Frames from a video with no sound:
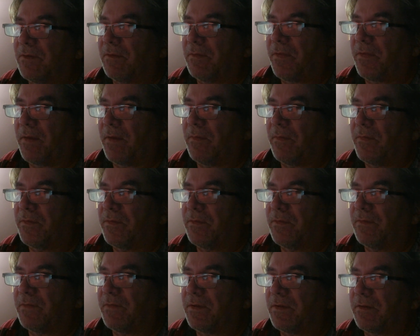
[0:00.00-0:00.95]
thumb through to
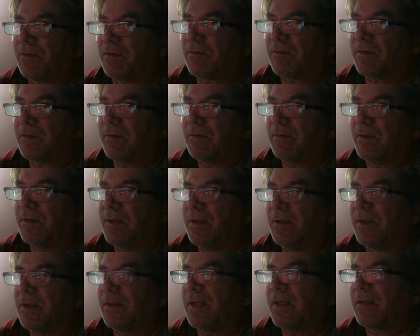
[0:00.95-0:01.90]
figure this one out.
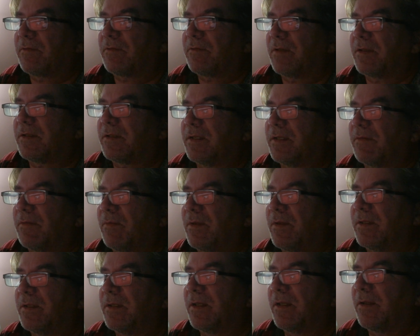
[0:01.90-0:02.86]
Thanks for listening, everybody.
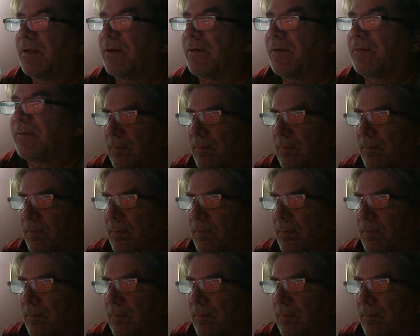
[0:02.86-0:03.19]
Take care.